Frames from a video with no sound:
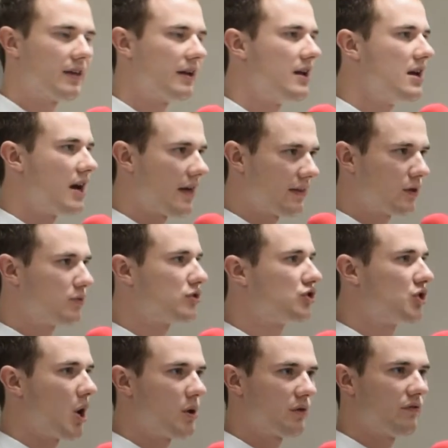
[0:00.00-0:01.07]
that I think it was
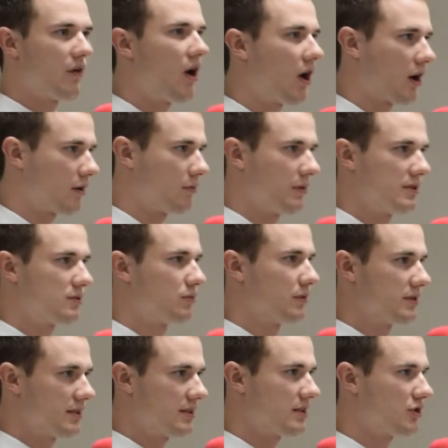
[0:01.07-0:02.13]
Joan of Arc was
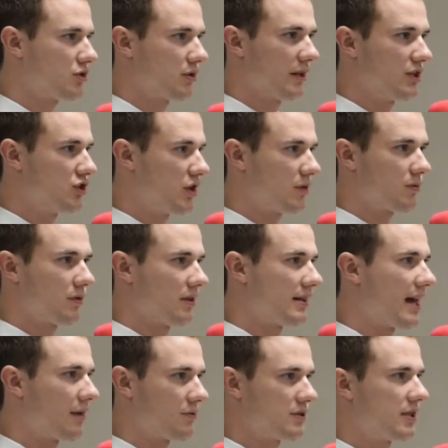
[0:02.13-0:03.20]
essentially a general
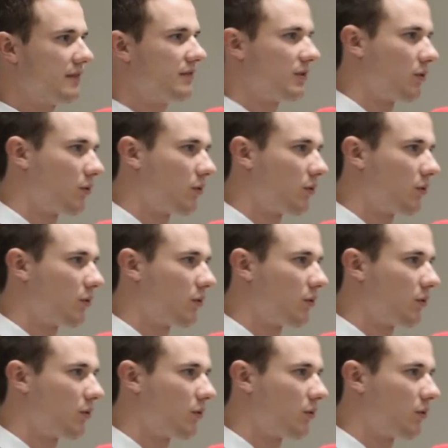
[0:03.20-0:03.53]
and had received an